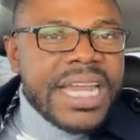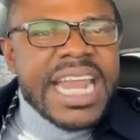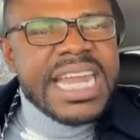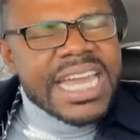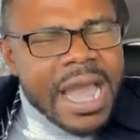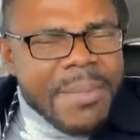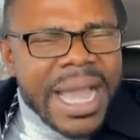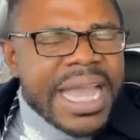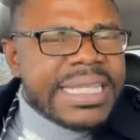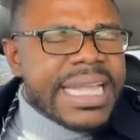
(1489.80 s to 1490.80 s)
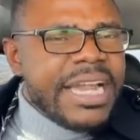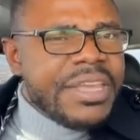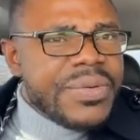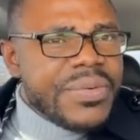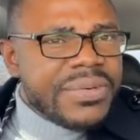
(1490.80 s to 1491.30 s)
And then they come back and
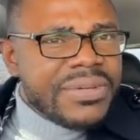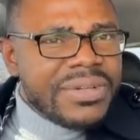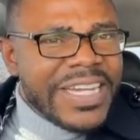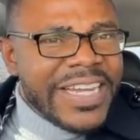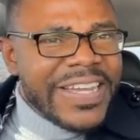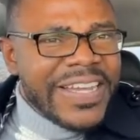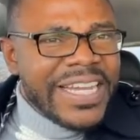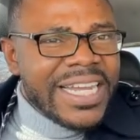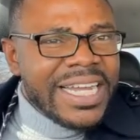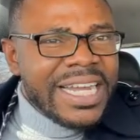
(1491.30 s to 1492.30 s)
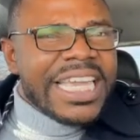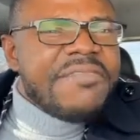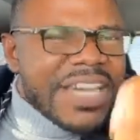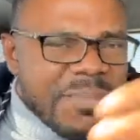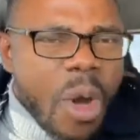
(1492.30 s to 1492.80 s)
tell you,
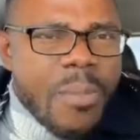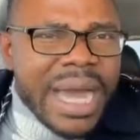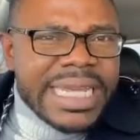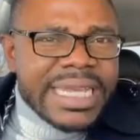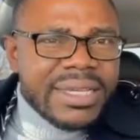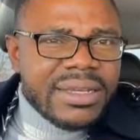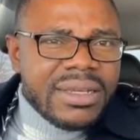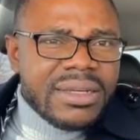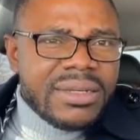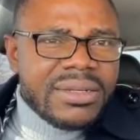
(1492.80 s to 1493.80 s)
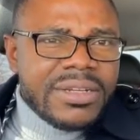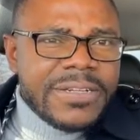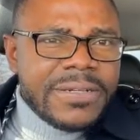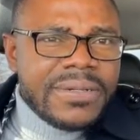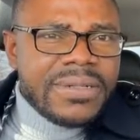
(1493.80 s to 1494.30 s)
give us more money.
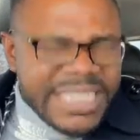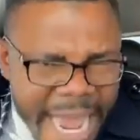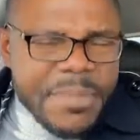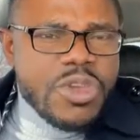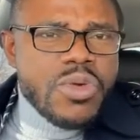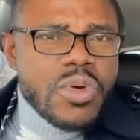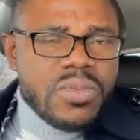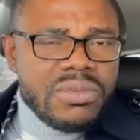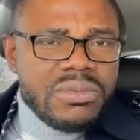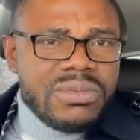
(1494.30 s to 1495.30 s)
Damn you.